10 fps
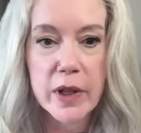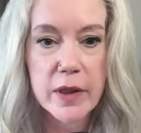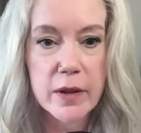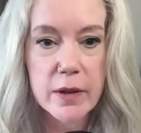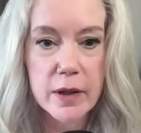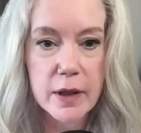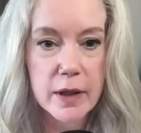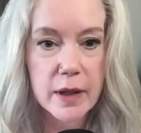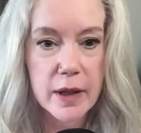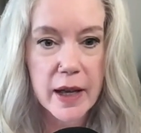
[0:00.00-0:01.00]
what
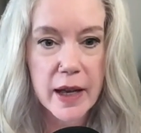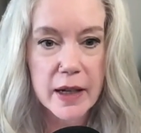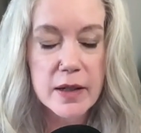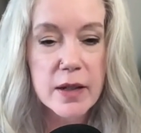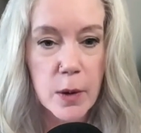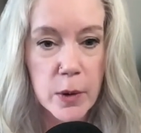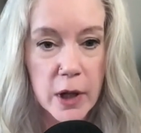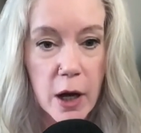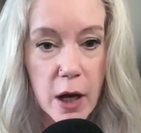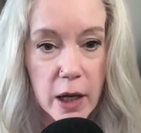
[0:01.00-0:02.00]
the heck is
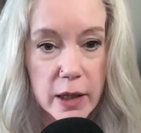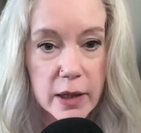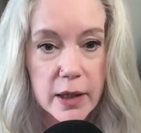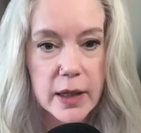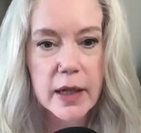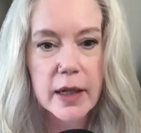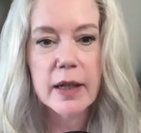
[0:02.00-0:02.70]
going on,